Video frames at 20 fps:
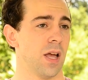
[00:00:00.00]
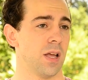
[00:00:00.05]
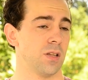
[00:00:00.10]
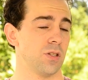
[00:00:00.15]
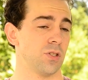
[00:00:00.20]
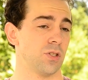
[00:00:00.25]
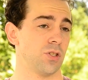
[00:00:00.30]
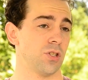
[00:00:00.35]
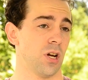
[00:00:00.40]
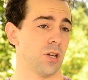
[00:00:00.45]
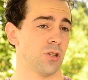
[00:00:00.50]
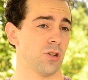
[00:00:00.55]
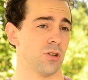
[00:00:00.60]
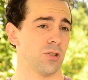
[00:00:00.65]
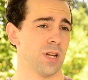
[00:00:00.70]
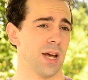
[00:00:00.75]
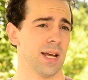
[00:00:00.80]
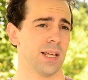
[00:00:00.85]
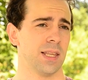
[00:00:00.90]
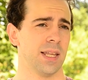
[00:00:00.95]
and John
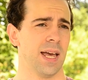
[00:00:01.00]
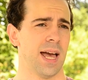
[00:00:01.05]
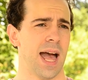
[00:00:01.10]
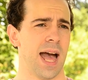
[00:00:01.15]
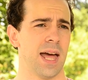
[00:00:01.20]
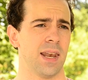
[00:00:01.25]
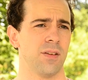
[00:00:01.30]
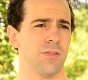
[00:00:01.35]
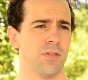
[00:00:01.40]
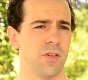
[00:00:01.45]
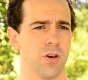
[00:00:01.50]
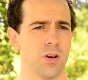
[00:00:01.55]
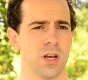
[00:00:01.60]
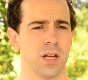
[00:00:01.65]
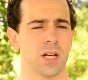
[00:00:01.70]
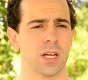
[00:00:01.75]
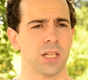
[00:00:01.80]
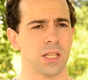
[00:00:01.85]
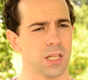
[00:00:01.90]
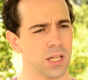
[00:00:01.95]
Tartaglia had a very
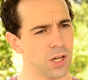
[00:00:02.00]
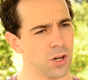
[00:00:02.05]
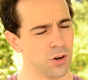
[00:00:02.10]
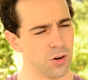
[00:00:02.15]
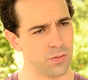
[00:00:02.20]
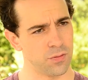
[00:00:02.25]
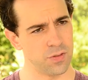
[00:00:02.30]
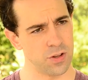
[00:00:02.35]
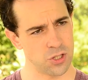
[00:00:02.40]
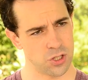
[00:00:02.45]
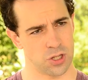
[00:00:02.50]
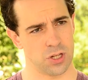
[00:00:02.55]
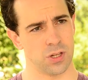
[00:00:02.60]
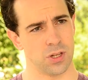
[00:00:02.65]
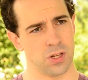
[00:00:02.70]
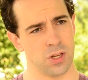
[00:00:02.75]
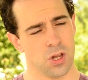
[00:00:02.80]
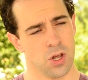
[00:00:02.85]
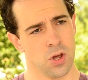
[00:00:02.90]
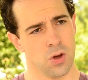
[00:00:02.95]
clear vision